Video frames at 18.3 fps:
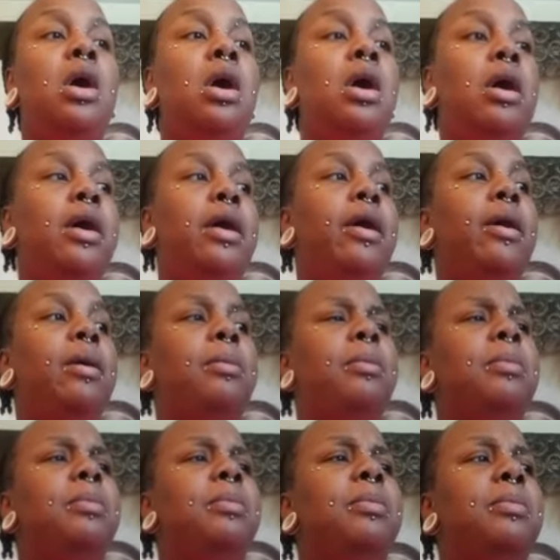
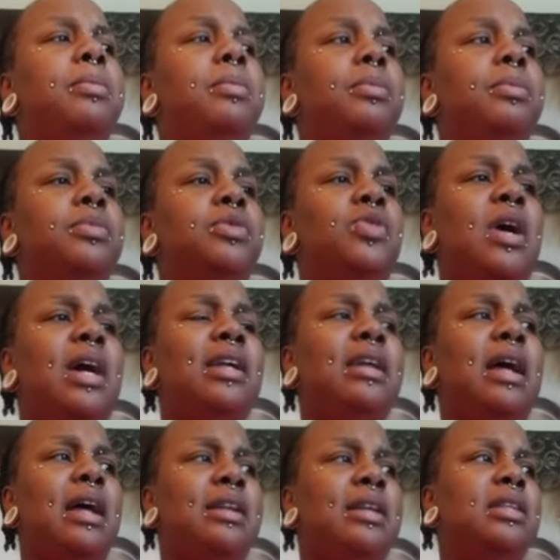So
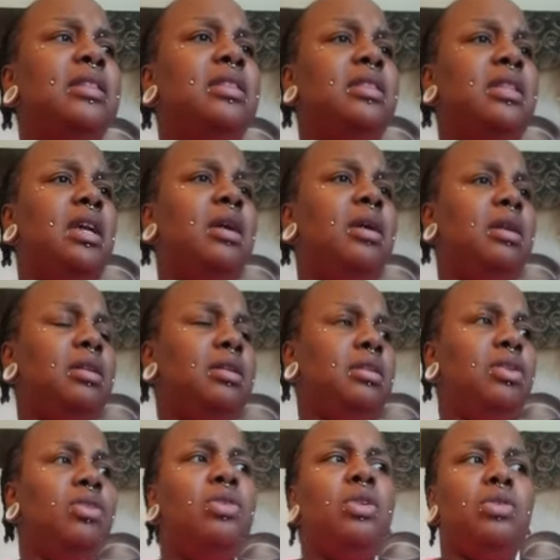I didn't think,
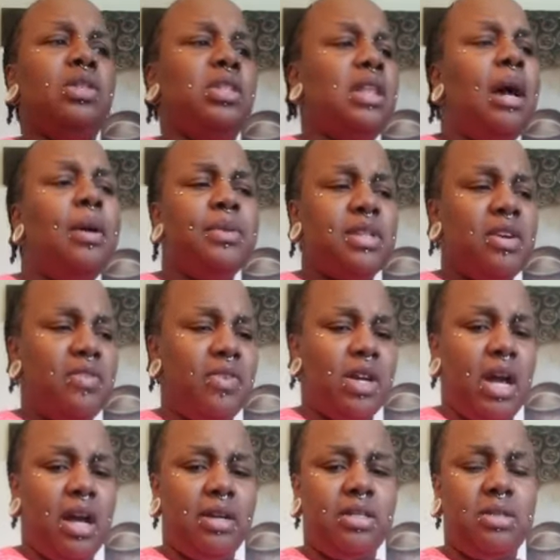you know, that was ever
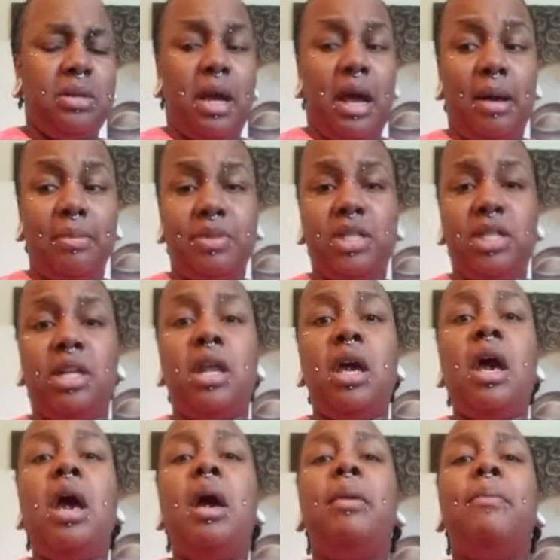an option.
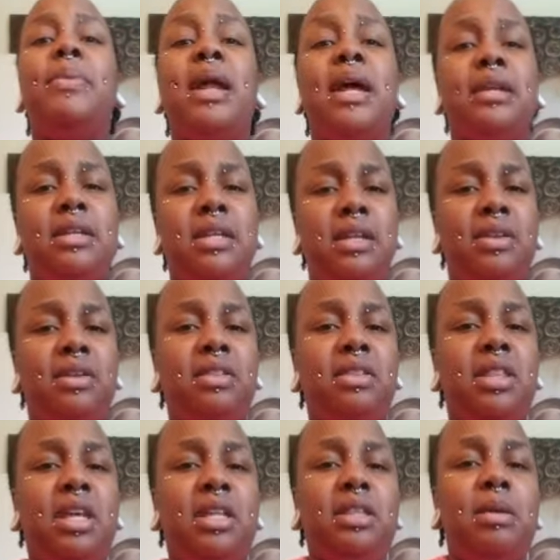But I did
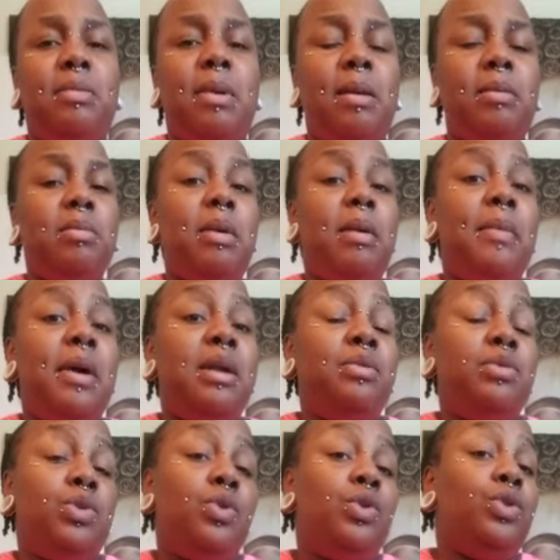think that maybe my
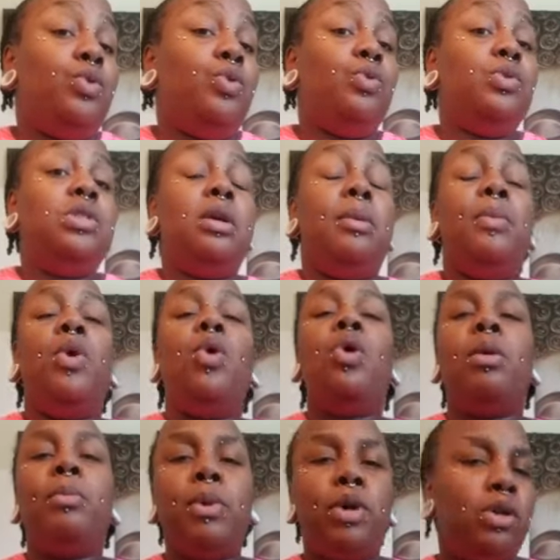body was going through some
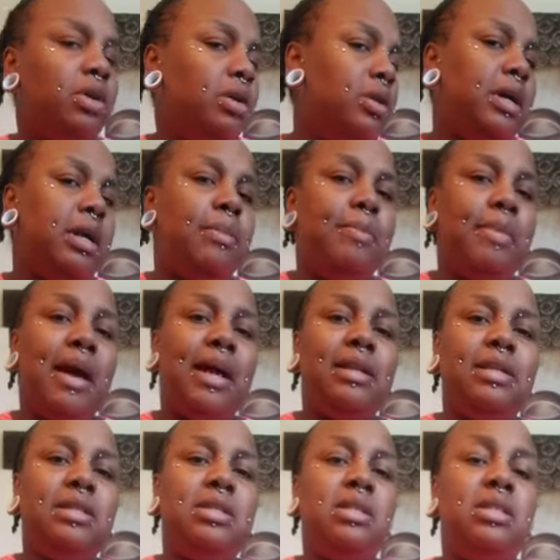hormonal
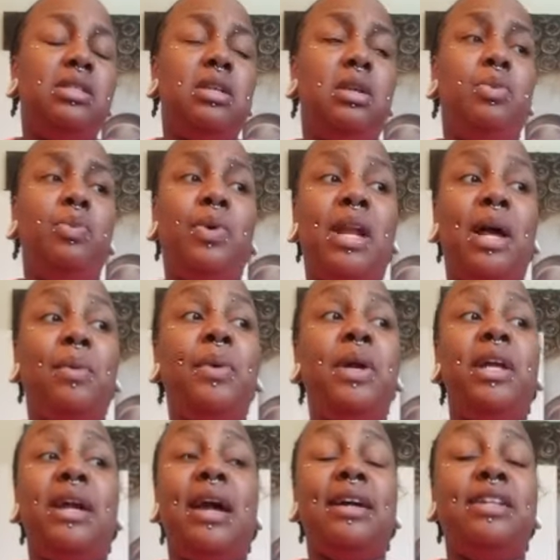imbalances. And when I
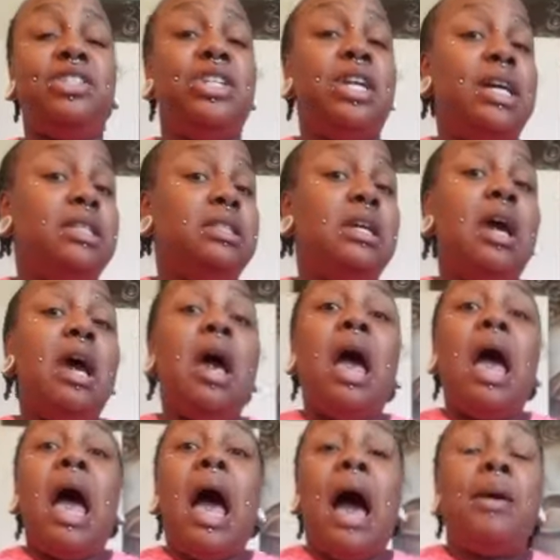went and got checked,
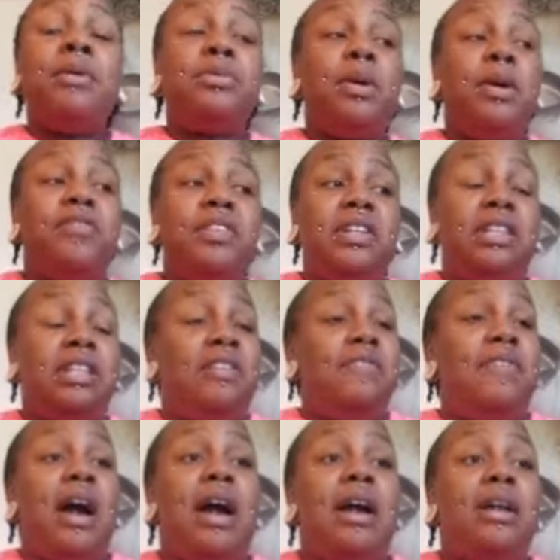I was perfectly
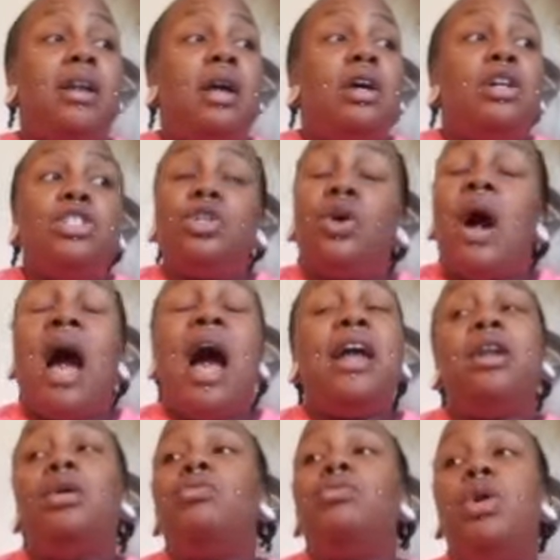fine. So
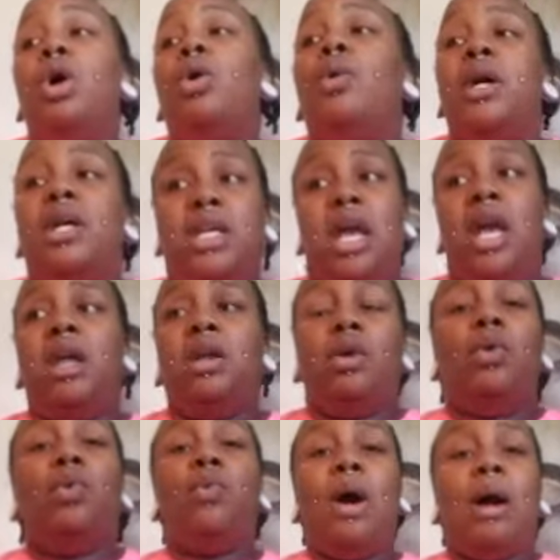I don't know,
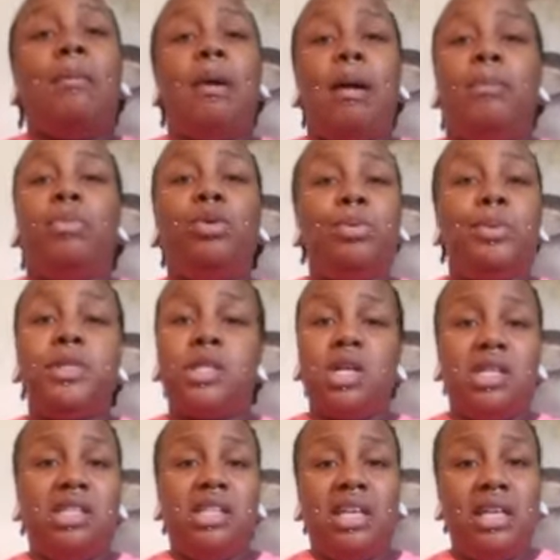again, why my boobies
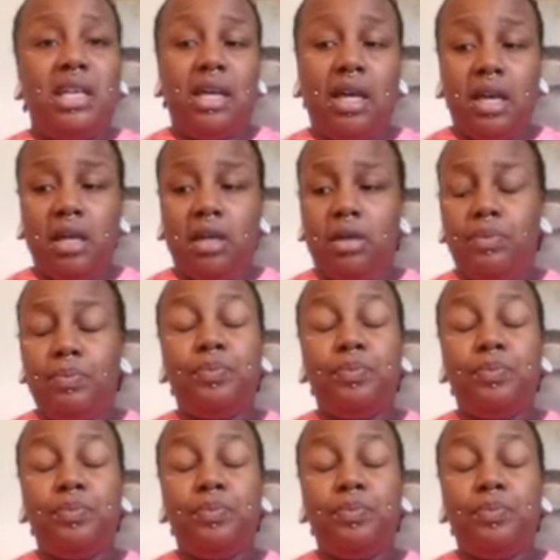are leaking.